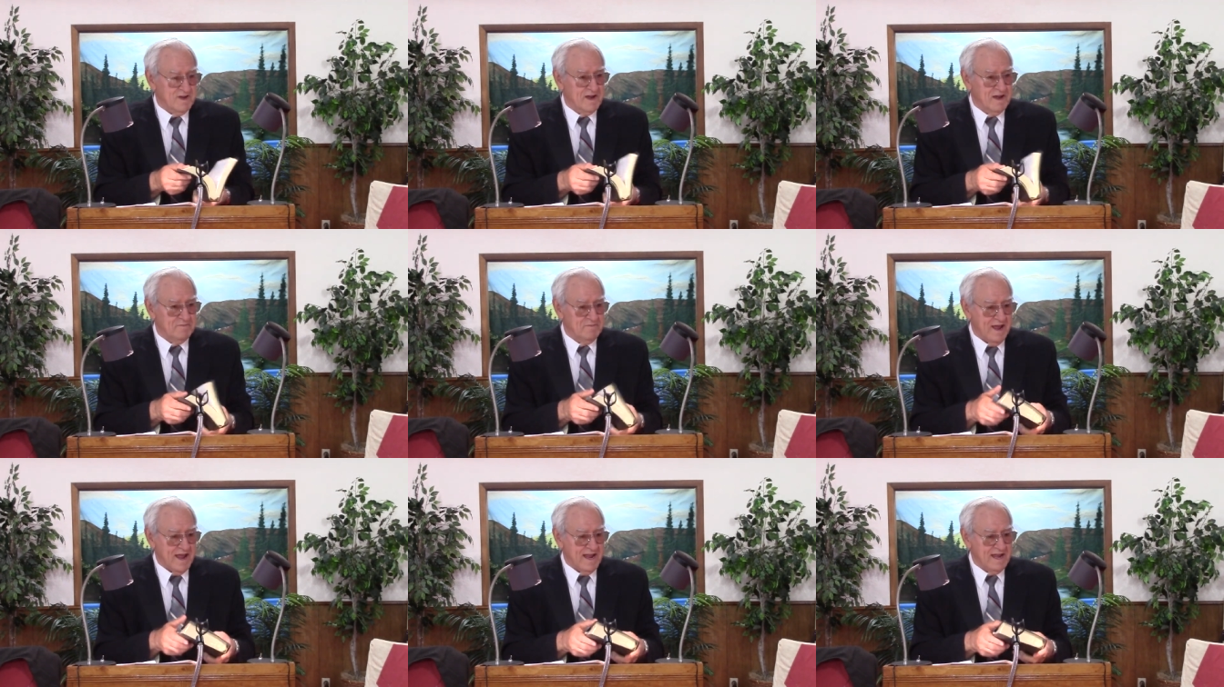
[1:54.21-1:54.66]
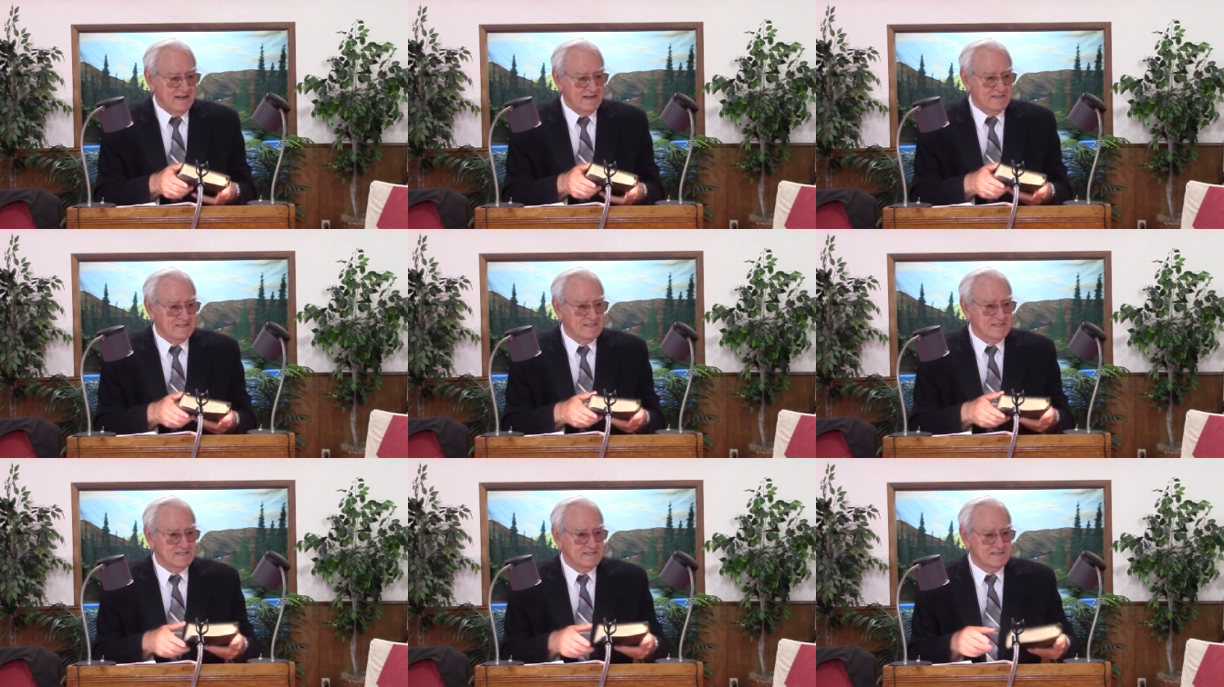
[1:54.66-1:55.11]
a
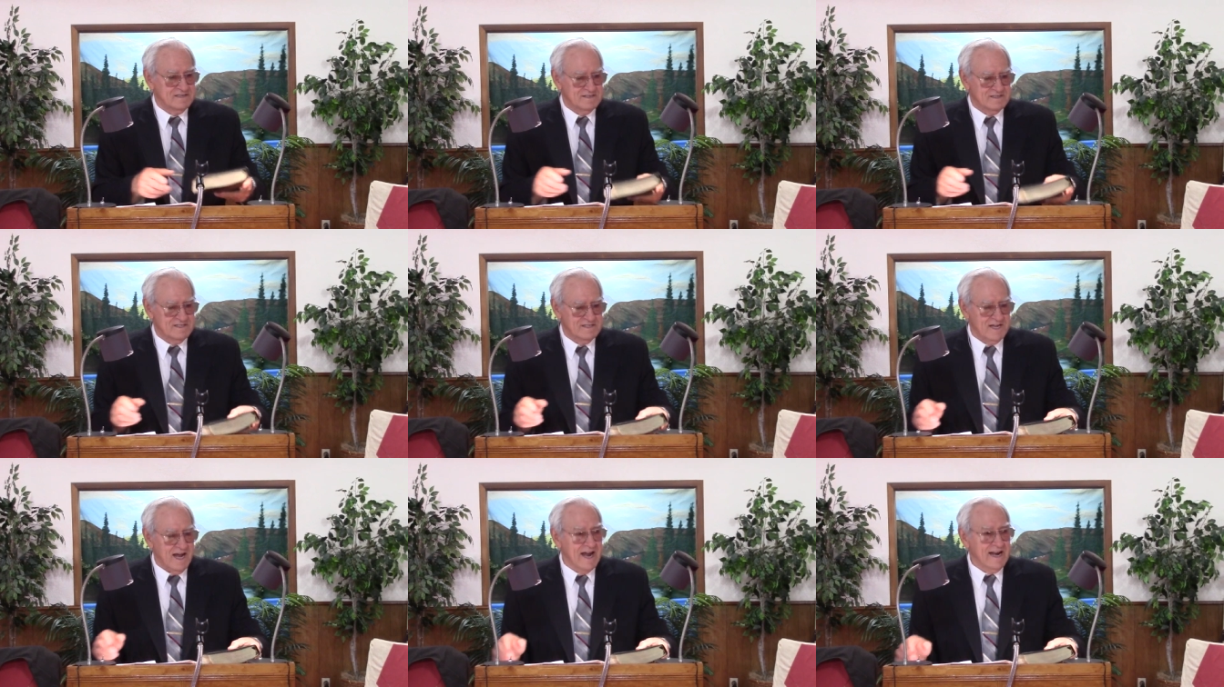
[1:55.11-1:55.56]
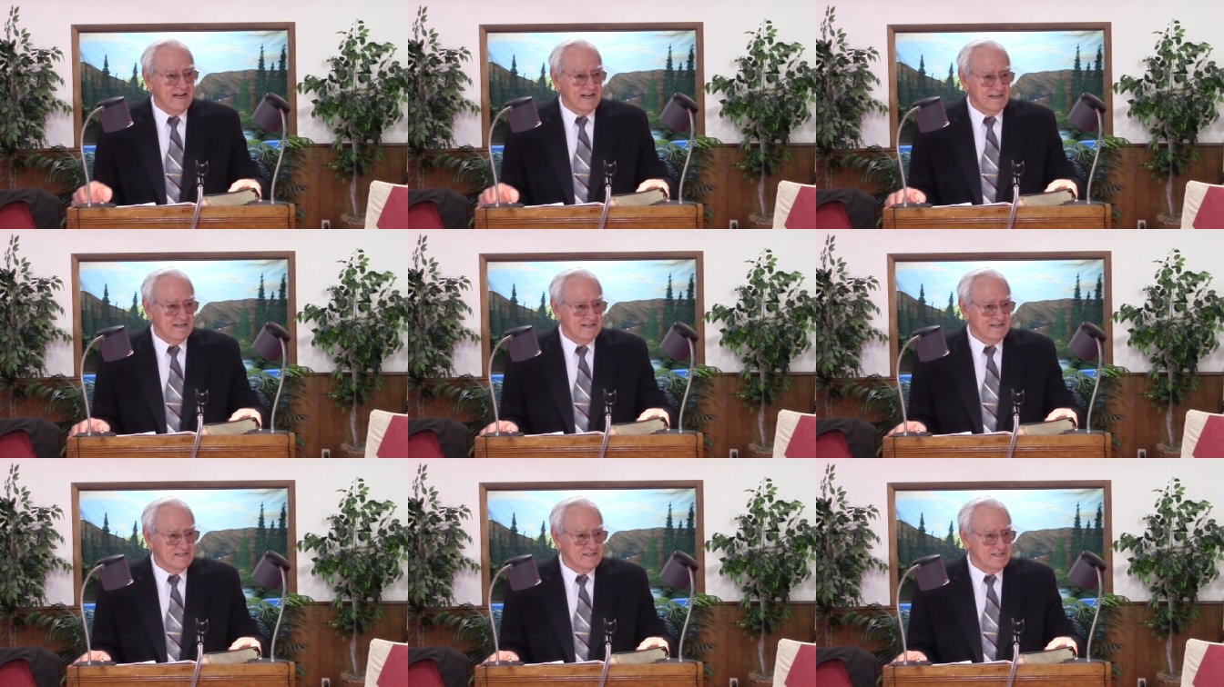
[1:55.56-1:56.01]
man's
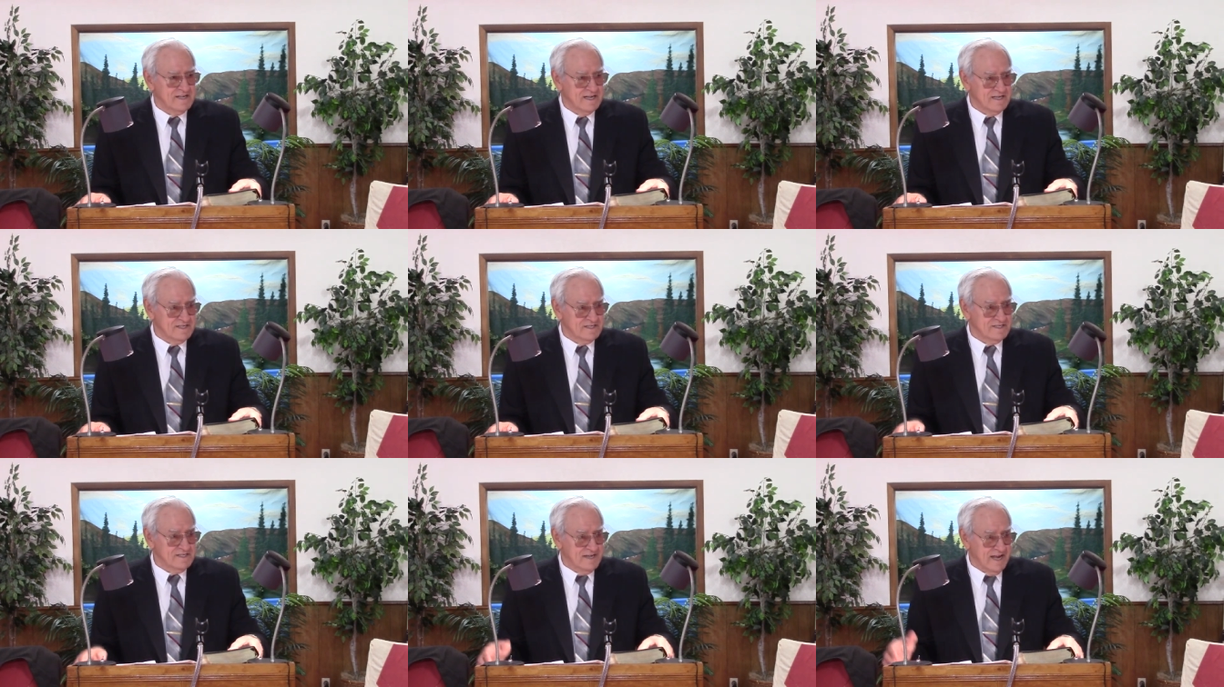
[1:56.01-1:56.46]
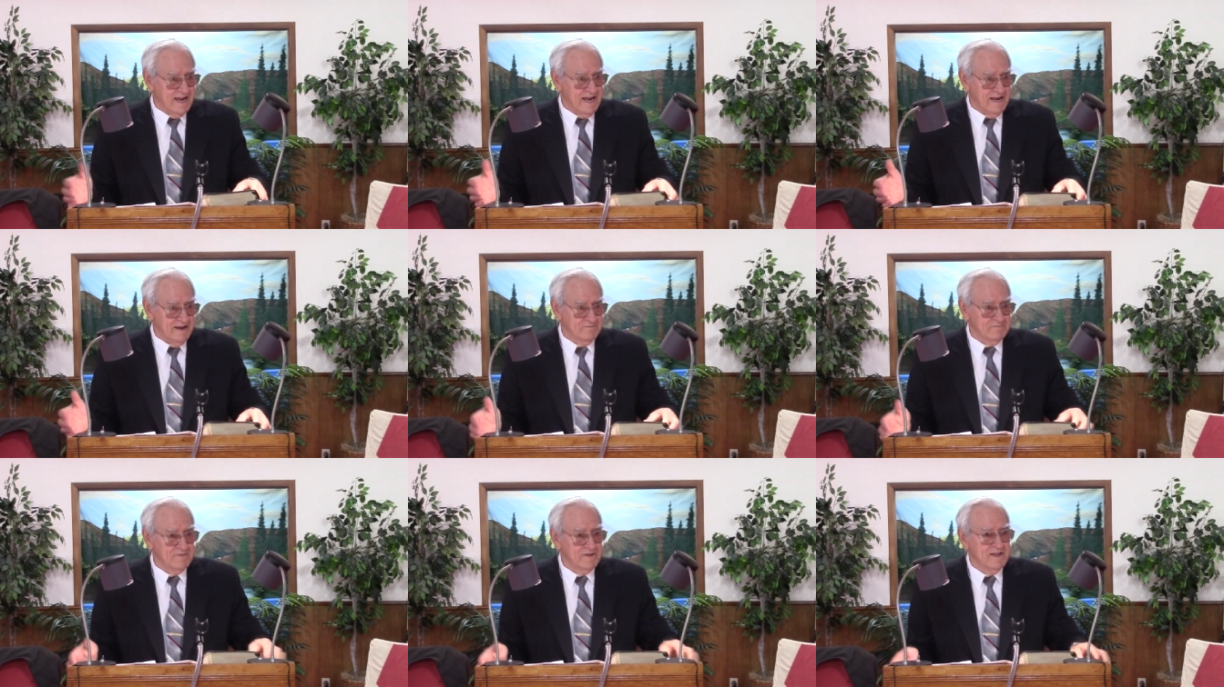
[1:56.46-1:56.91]
title is his
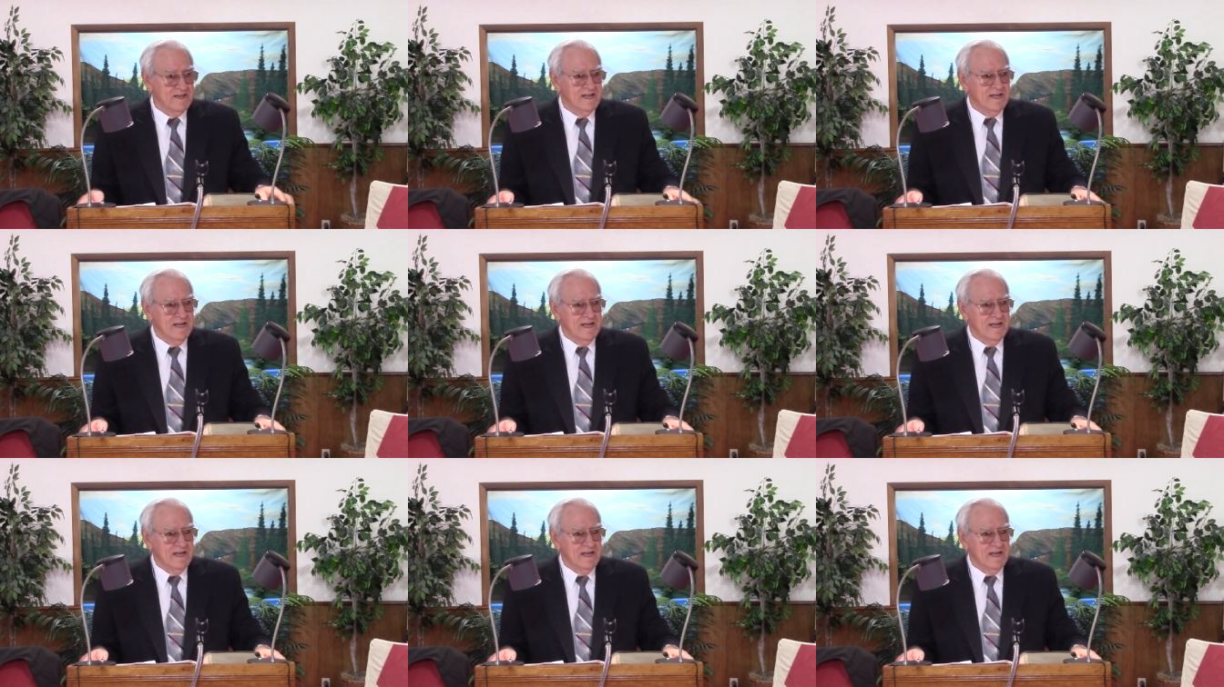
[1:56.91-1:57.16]
name.